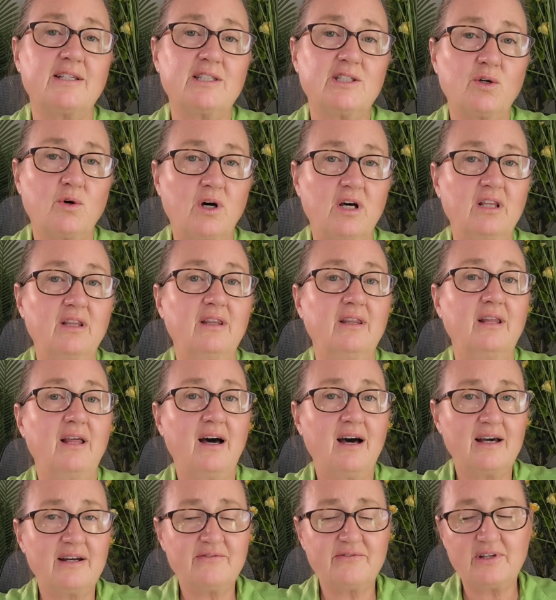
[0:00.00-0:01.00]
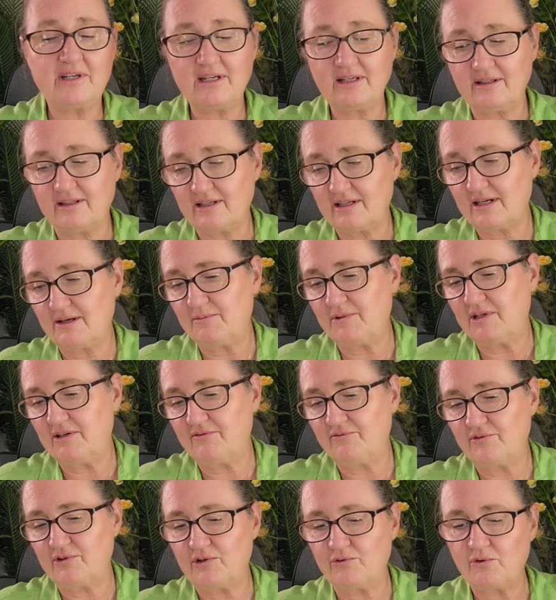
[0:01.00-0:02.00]
So a lot of healing coming in
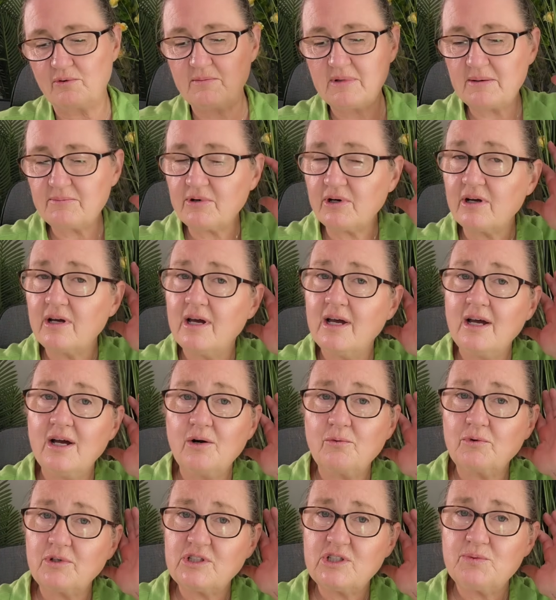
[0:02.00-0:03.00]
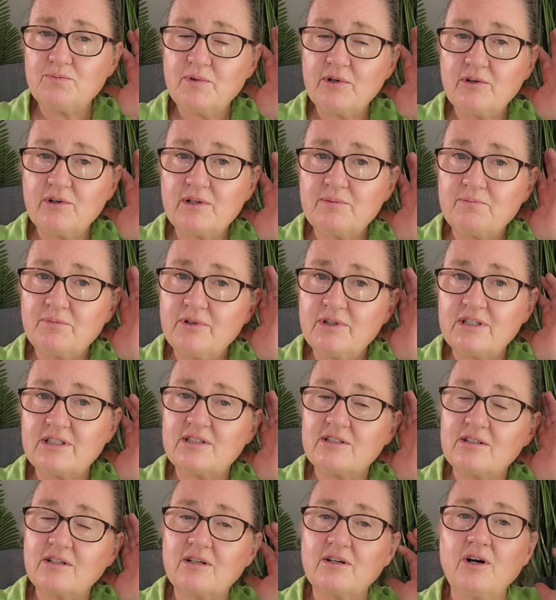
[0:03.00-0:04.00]
for you. Remember, when Spirit
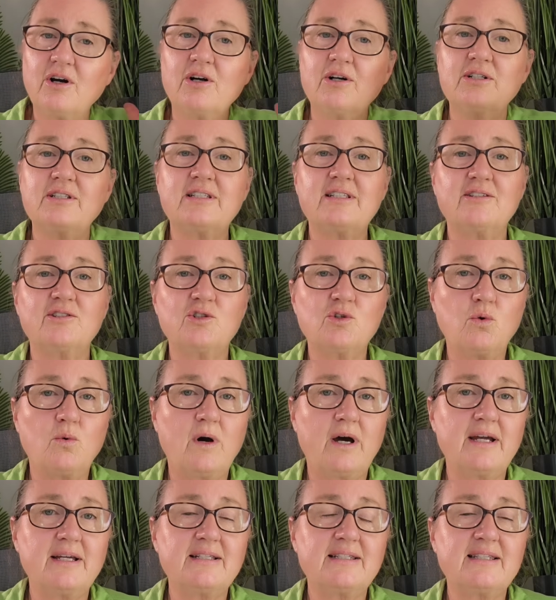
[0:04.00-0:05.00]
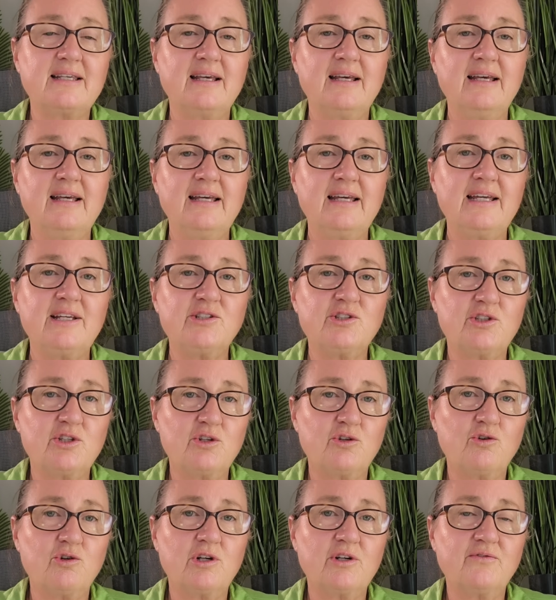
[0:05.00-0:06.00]
puts cards in twice, it's the
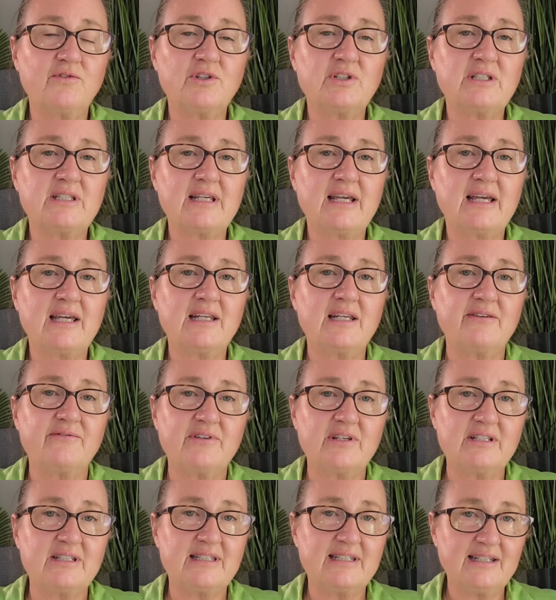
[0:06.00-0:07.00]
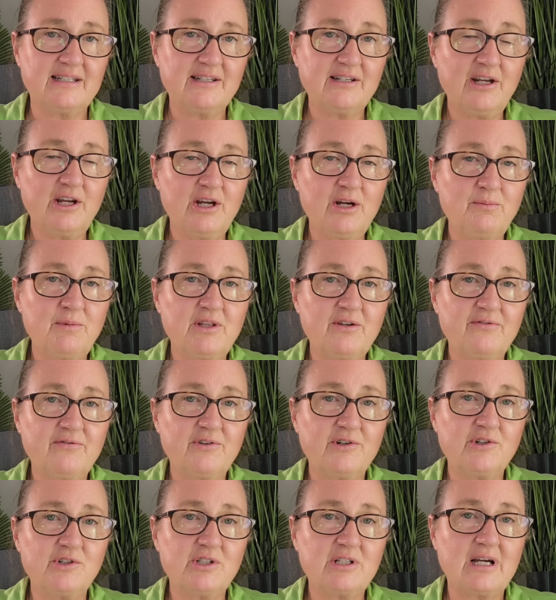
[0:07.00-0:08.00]
universe saying, if you didn't hear me the
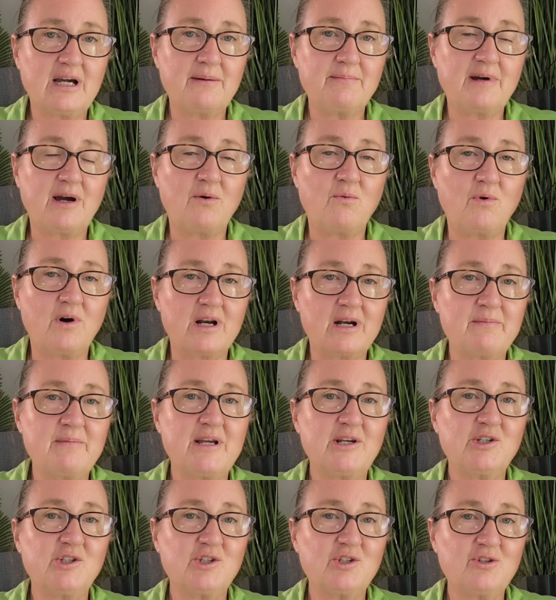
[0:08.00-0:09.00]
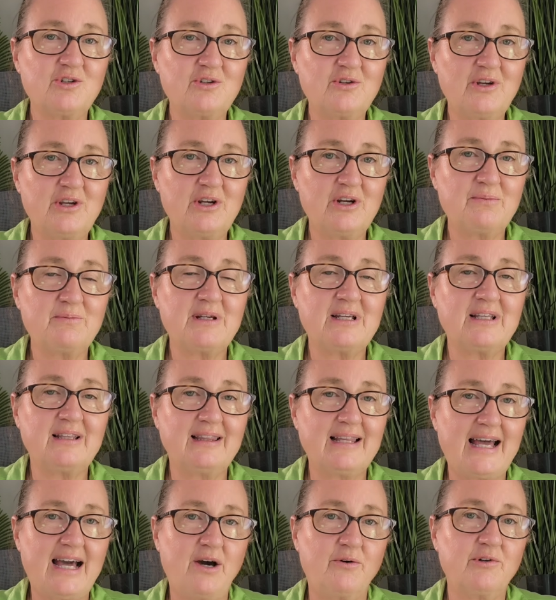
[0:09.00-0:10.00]
first time, I want to make sure you hear me
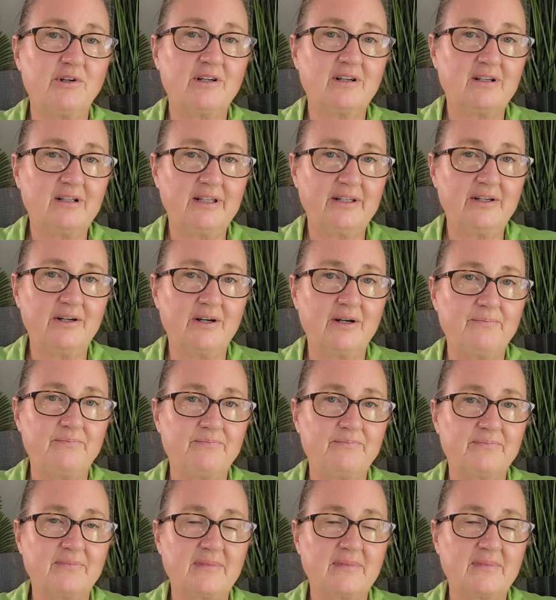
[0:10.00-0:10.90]
loud and clear.